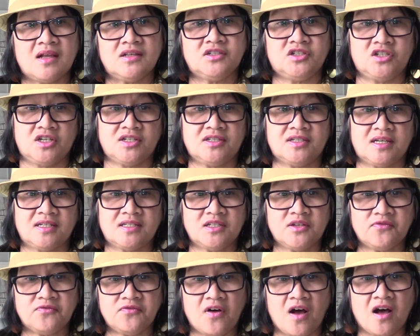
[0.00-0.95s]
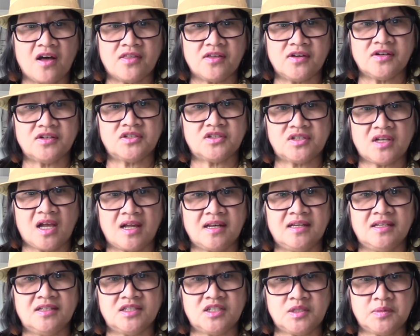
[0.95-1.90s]
Just as the Father, Son,
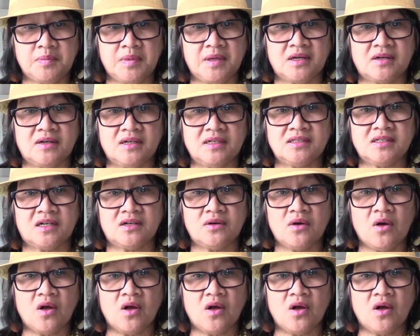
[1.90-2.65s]
and Spirit are